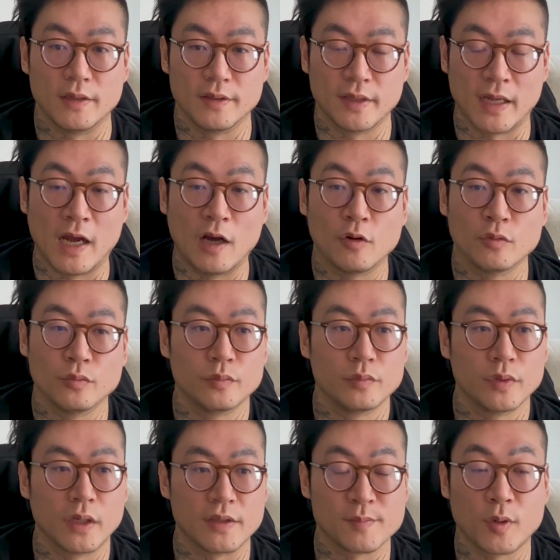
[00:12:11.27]
how
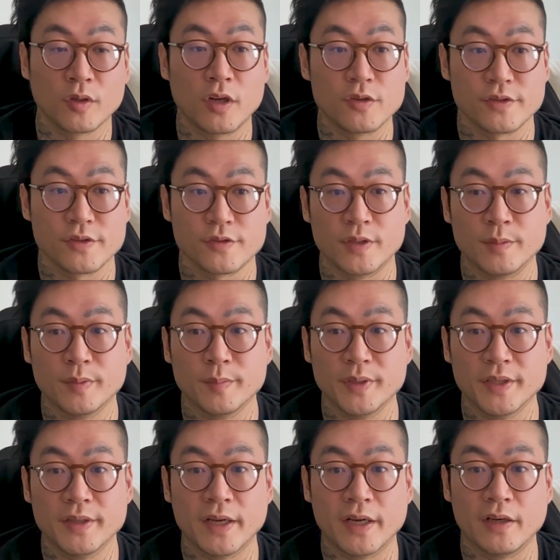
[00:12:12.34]
smart contracts are
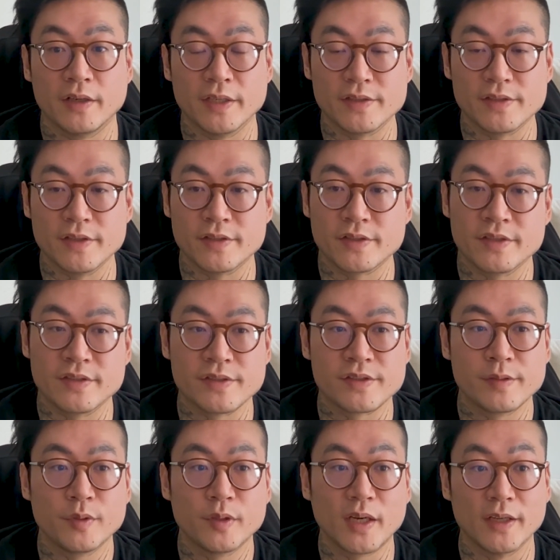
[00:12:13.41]
implemented there, it's a
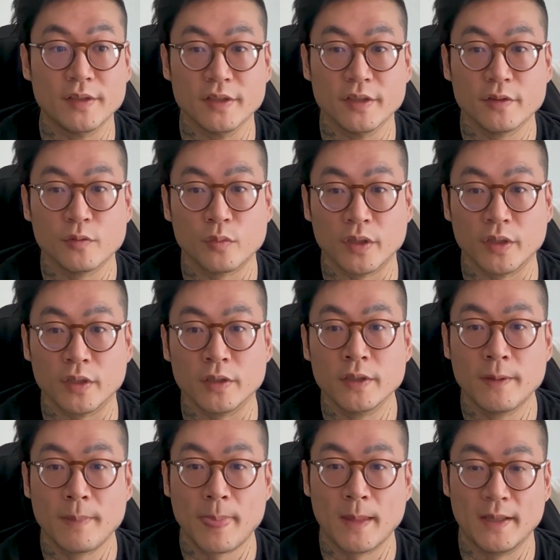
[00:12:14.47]
similar idea where
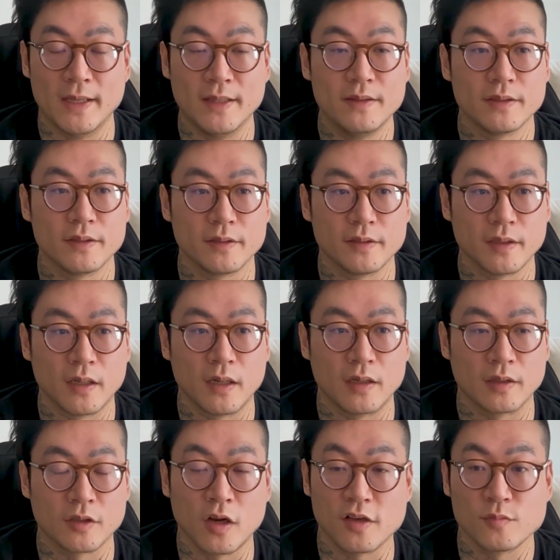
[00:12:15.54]
in the
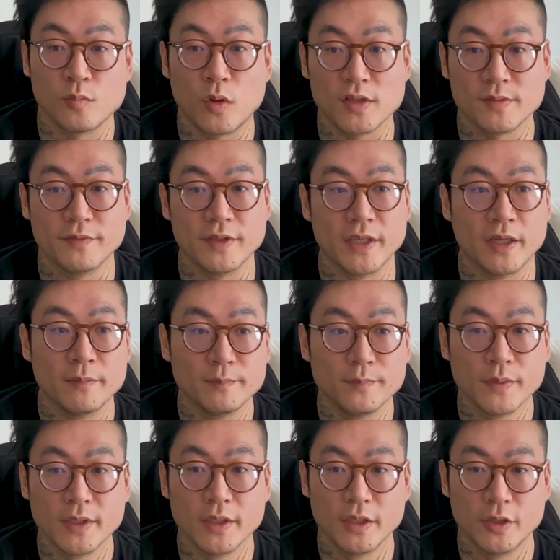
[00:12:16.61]
COSM WASM VM,